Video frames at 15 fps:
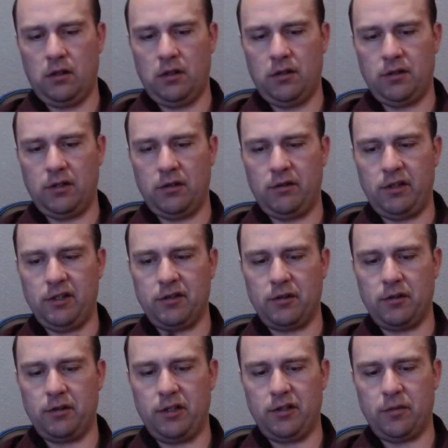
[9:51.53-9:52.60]
So these
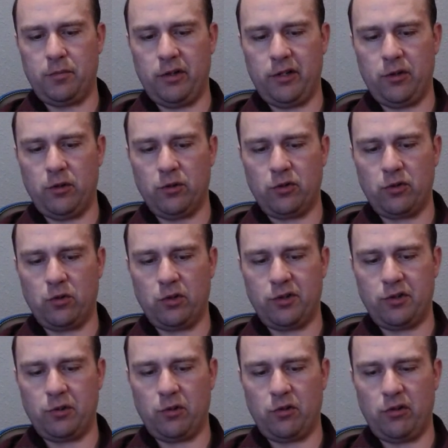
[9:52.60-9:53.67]
are these are pretty cool short
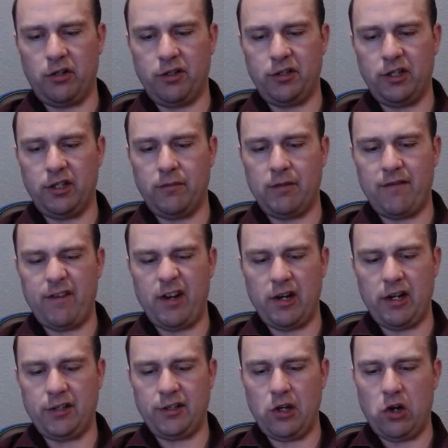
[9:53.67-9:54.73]
stories done by
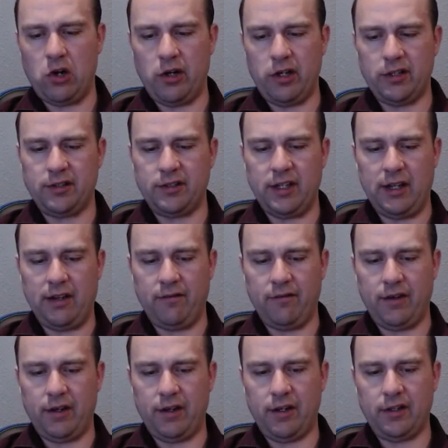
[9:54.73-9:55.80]
various artists and
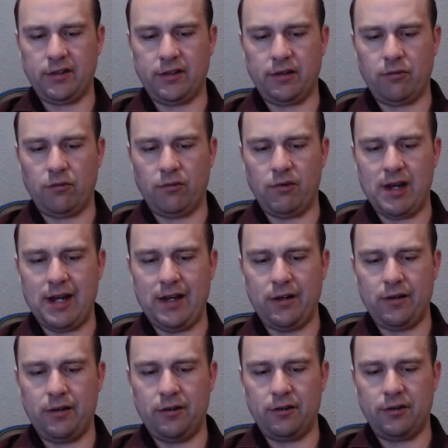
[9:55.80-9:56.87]
various
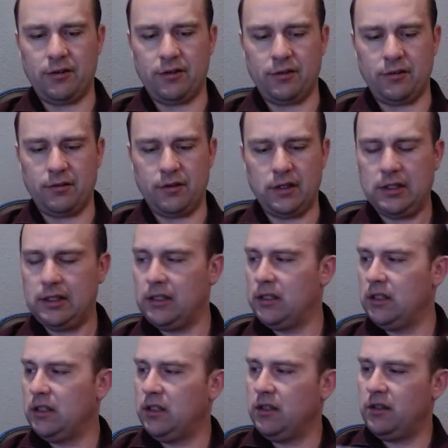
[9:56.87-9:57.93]
writers.
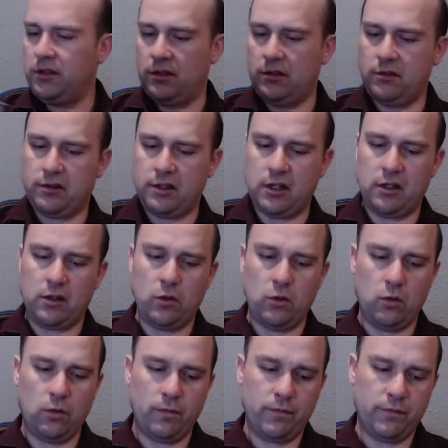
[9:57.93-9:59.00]
So it's kind of
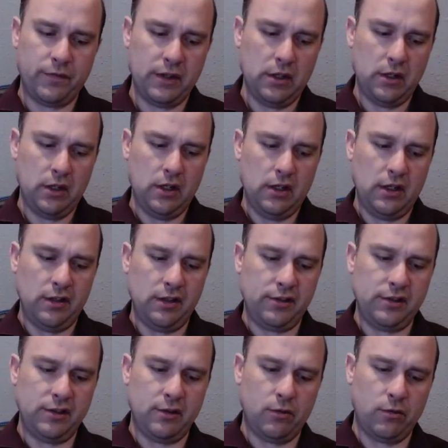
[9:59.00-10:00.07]
cool. Now,
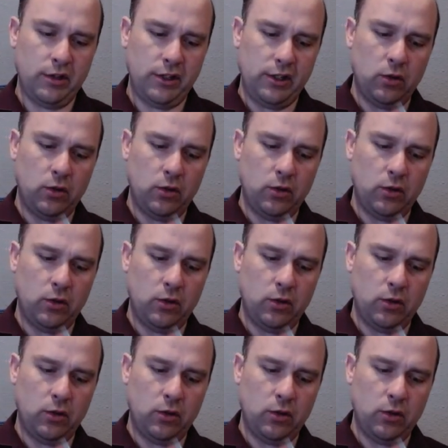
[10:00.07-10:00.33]
this is a really